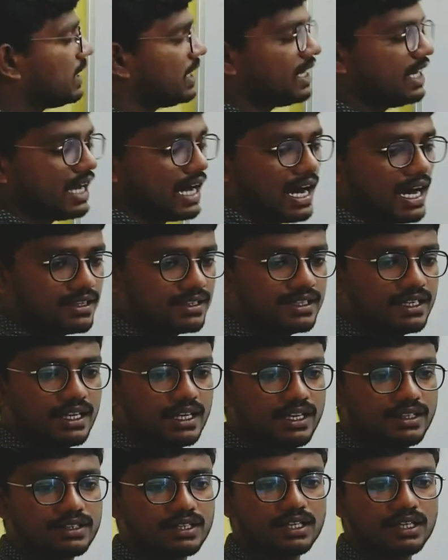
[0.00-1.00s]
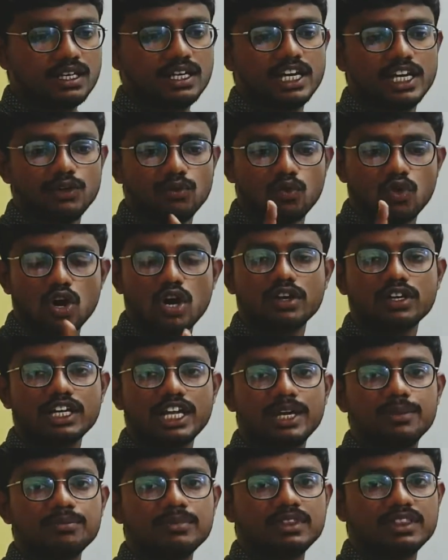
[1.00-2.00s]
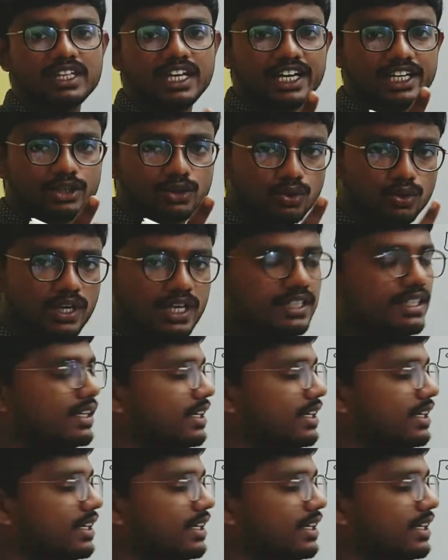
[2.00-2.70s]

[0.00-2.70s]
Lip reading: he asked is in what time they together